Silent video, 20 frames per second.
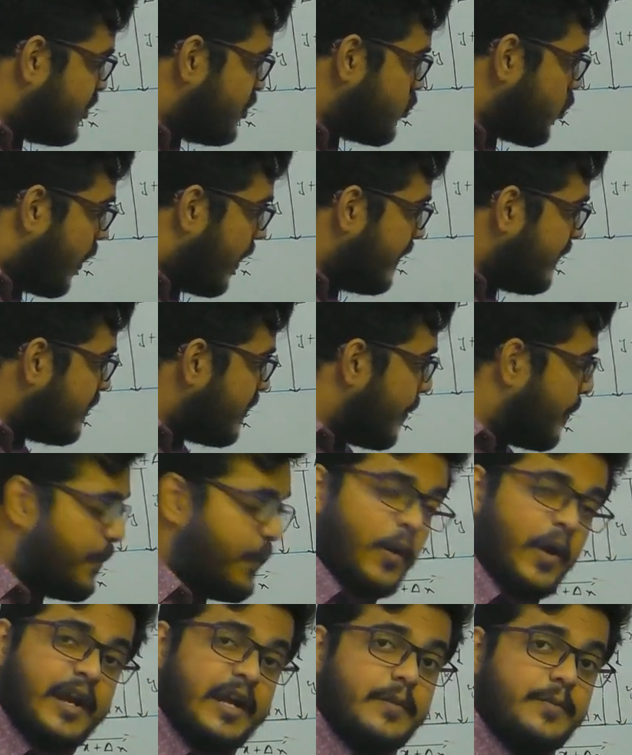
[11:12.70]
join the
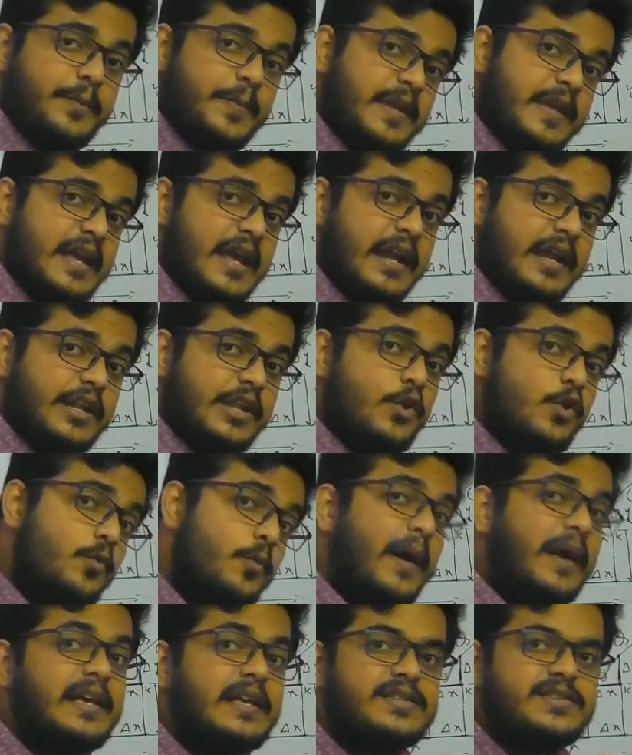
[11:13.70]
point P and Q
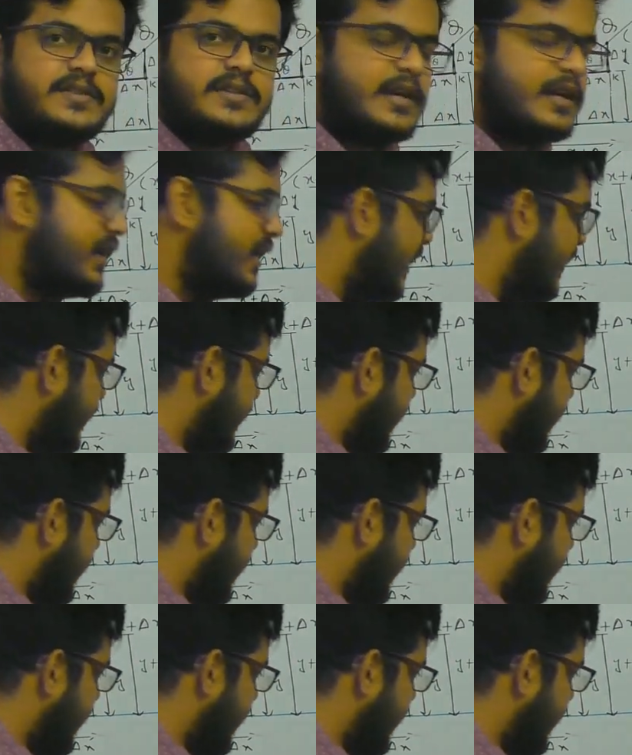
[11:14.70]
by a straight line,